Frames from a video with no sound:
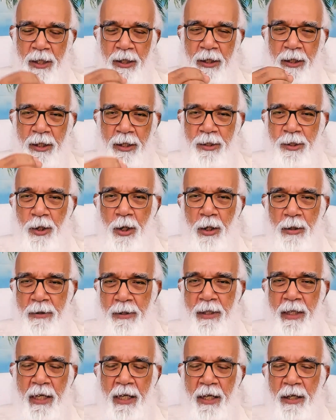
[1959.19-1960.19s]
it
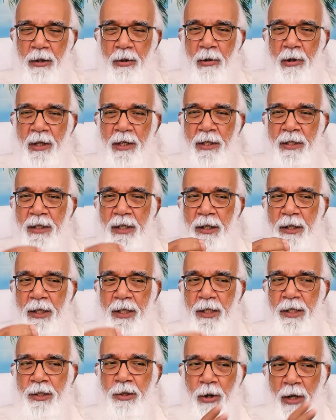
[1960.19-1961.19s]
dissolves the ignorance, it
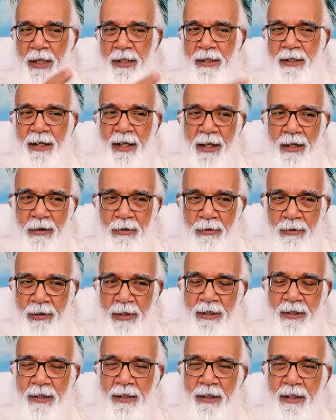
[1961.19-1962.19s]
destroys the
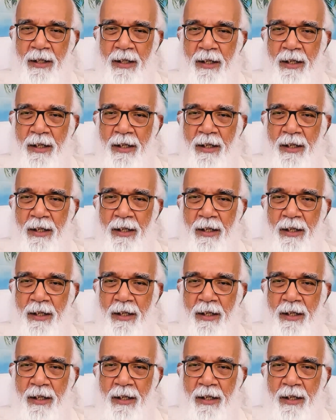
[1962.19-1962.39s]
ignorance.